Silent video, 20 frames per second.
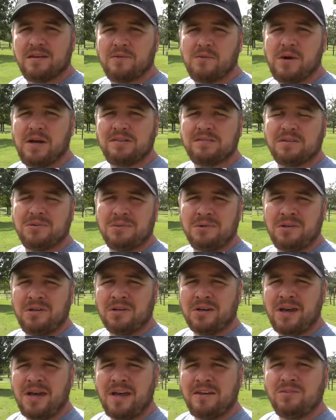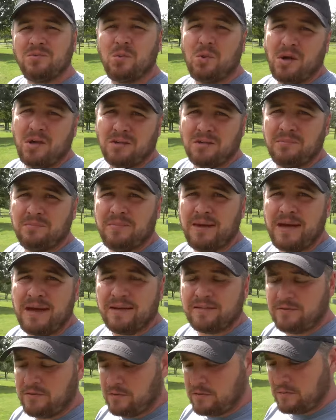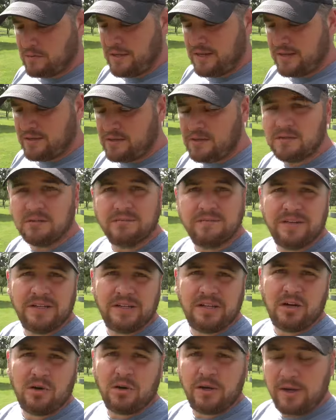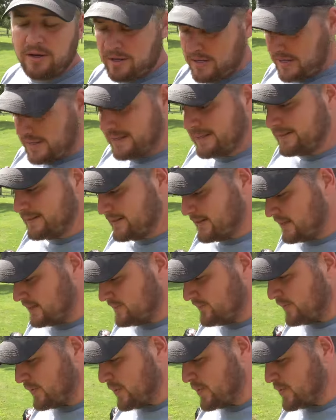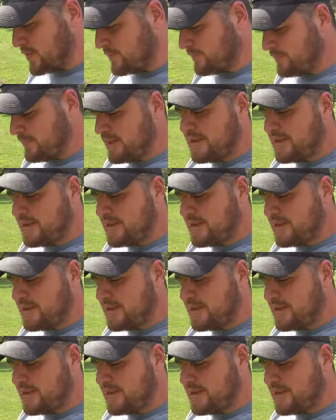What's going on, guys? Welcome back to another video here at Hidden Heights Farm.